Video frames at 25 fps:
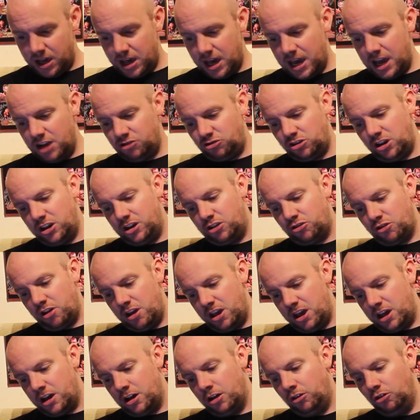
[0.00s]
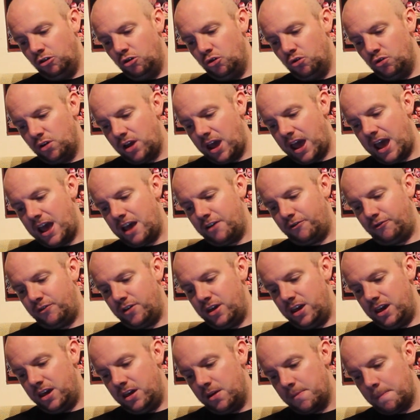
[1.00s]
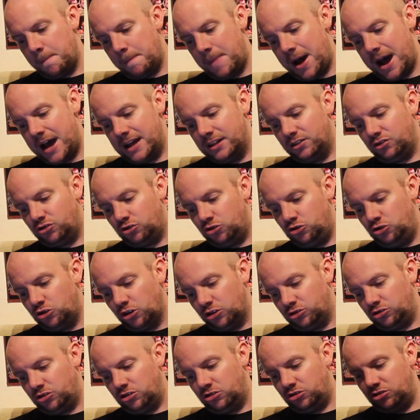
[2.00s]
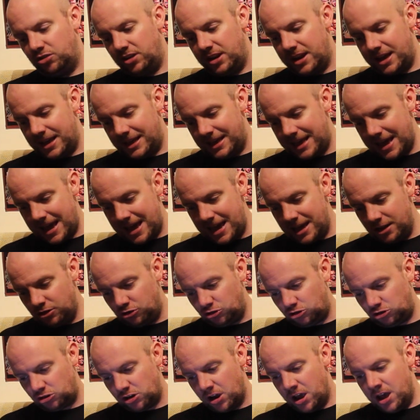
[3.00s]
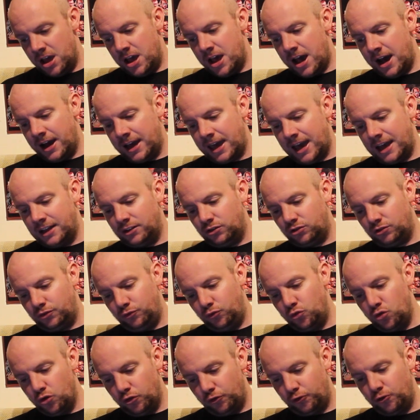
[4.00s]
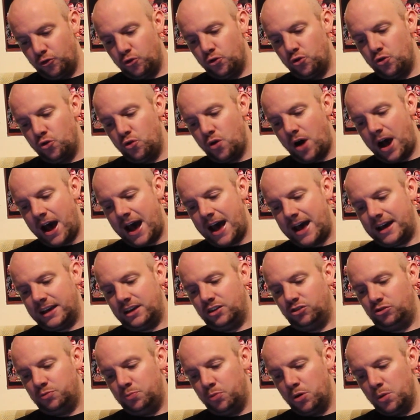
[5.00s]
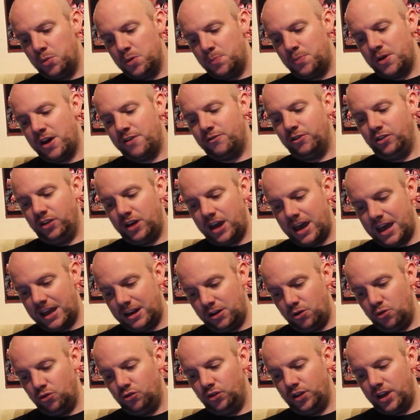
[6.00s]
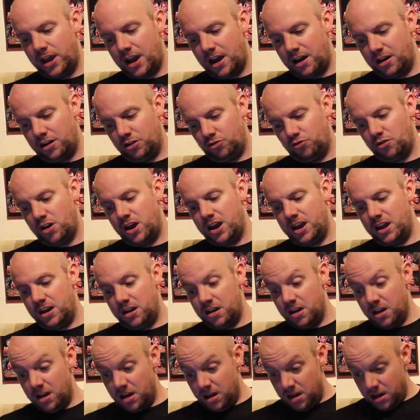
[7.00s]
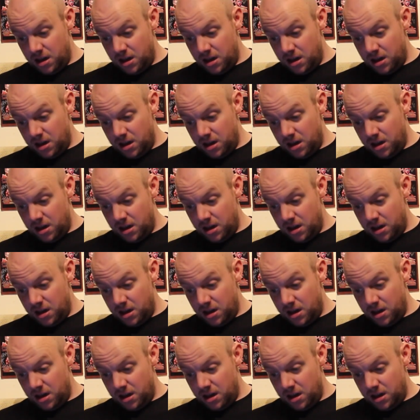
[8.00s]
AJ Gray, Cologne, FA, Mance, Justice and Nick Gage against 440, Atticus, Bobby Beverly, Eddie Only, Eric Ryan